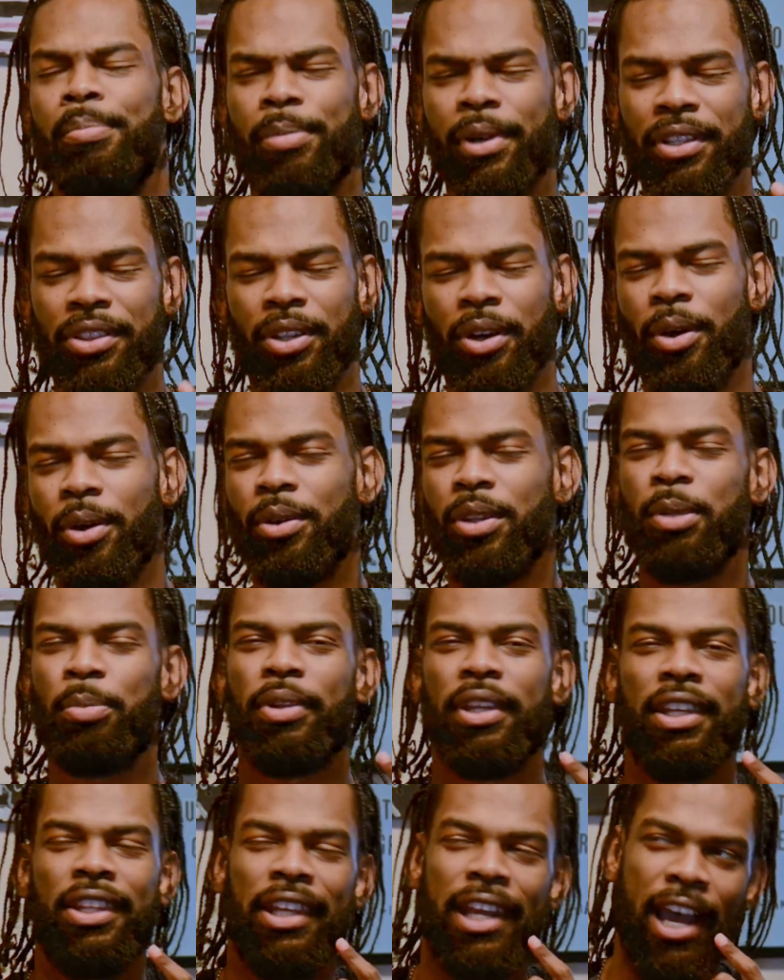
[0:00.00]
the only play
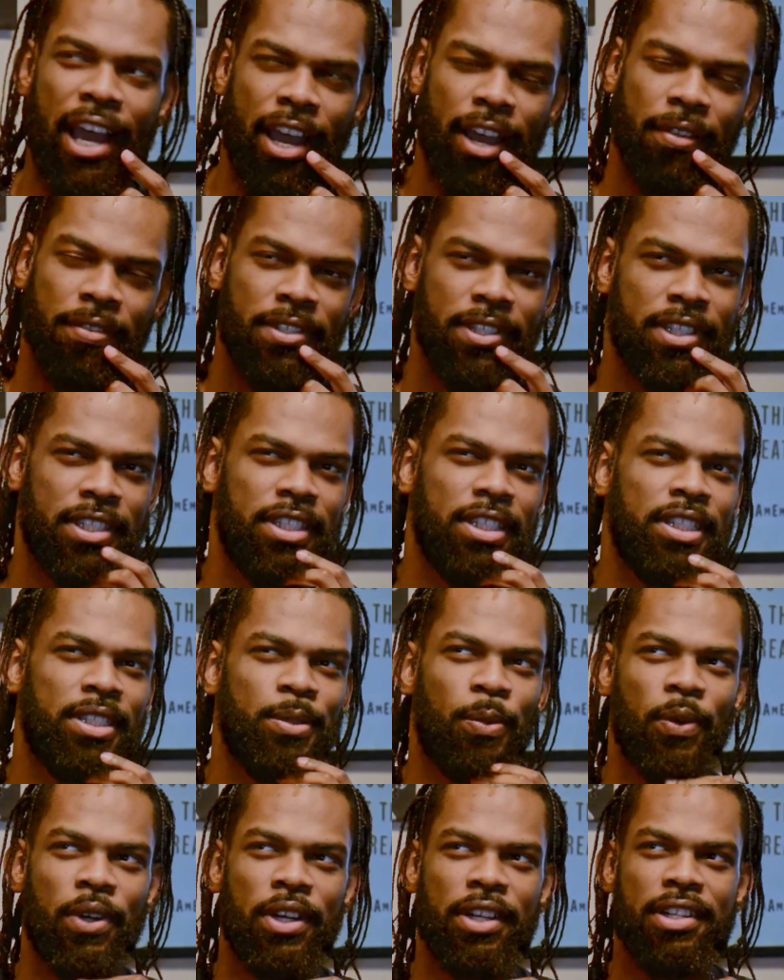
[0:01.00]
that I've seen
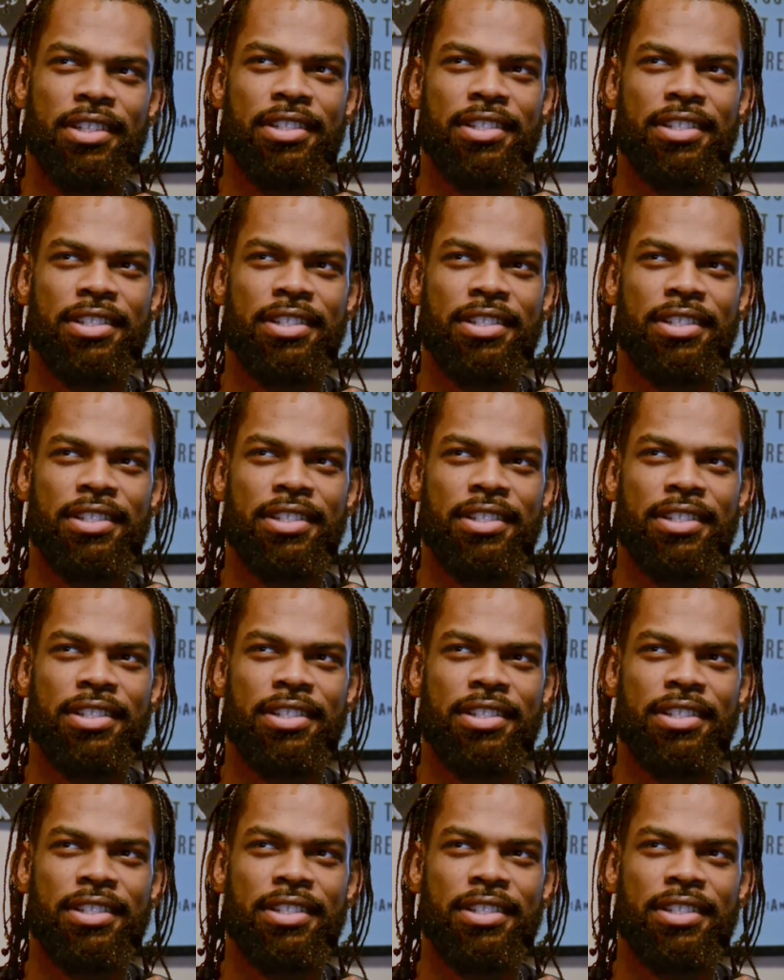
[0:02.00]
was